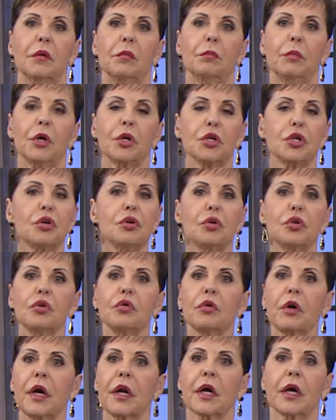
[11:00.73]
But you,
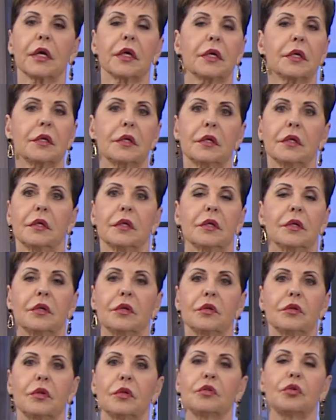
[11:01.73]
you gotta,
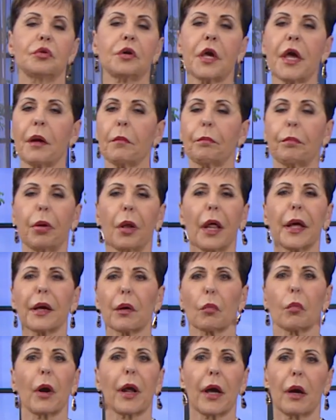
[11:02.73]
you can't play
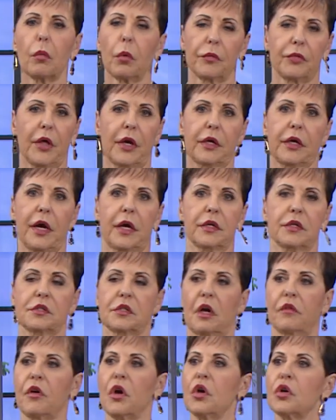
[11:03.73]
around with that kind of
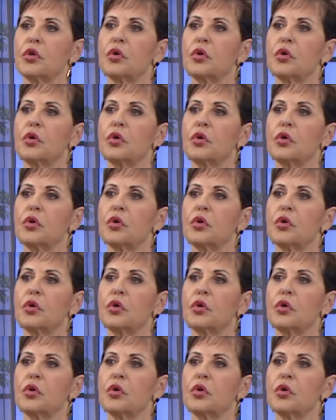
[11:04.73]
stuff.